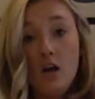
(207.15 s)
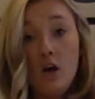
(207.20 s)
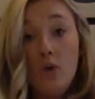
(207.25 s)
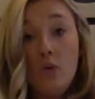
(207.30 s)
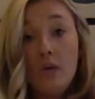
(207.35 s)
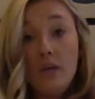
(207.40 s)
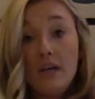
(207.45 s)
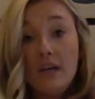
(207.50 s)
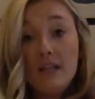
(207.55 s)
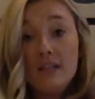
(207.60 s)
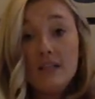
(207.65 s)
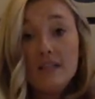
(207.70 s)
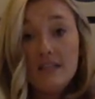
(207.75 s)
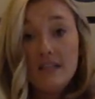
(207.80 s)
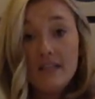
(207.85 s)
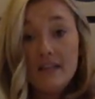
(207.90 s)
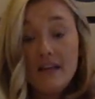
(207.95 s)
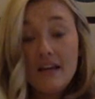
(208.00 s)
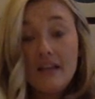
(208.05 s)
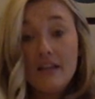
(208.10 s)
We can
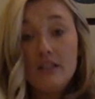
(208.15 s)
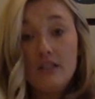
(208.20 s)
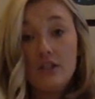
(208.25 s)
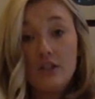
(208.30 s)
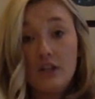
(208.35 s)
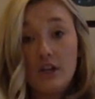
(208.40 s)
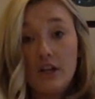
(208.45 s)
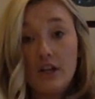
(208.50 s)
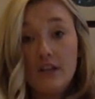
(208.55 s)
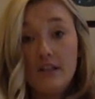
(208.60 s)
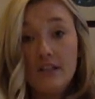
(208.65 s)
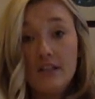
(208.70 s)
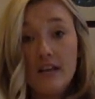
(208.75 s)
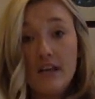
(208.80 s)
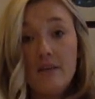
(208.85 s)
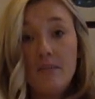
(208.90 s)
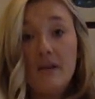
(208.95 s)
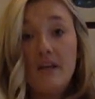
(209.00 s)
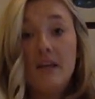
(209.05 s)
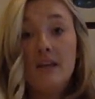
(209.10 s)
see that it's during the
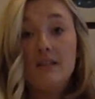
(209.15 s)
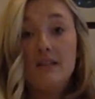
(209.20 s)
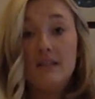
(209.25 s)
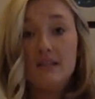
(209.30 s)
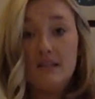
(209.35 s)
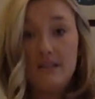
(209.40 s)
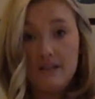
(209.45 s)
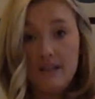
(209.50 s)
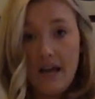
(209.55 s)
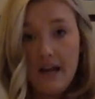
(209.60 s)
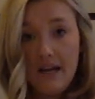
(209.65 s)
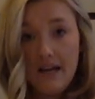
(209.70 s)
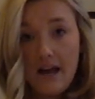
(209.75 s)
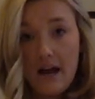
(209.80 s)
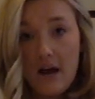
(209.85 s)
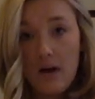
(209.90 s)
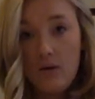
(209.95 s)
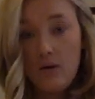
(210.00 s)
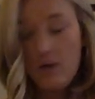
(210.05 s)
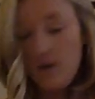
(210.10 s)
day because it's light
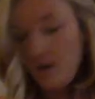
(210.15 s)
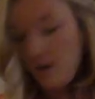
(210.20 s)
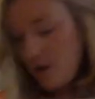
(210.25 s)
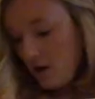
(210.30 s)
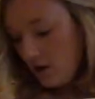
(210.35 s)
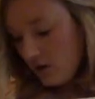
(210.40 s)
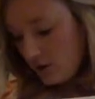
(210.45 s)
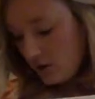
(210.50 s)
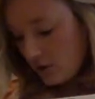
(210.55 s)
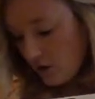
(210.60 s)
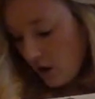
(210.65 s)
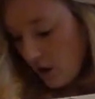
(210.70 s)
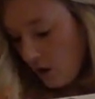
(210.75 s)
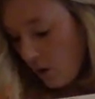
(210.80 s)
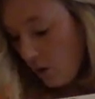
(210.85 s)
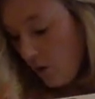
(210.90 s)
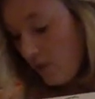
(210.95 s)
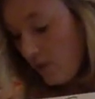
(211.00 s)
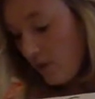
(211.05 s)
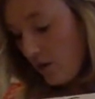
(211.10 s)
out.
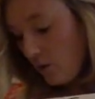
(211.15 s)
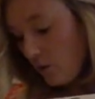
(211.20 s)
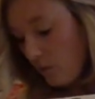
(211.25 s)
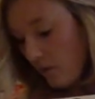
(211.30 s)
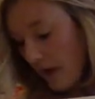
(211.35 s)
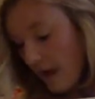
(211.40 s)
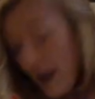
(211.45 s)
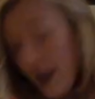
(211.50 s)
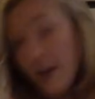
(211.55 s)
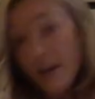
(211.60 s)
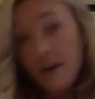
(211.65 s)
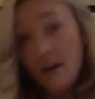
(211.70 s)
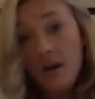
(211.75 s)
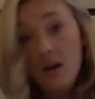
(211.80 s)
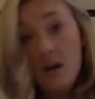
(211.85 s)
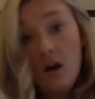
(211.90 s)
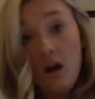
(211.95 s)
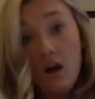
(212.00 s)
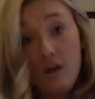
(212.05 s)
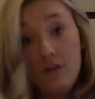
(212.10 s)
So the when
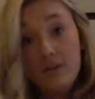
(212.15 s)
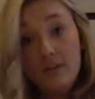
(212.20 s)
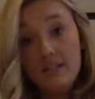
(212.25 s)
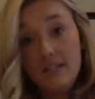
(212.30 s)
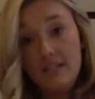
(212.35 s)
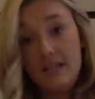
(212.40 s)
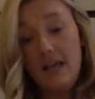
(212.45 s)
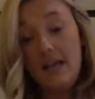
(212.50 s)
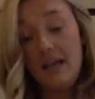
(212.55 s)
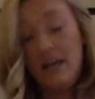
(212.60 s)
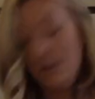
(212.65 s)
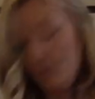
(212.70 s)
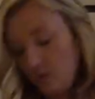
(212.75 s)
of the setting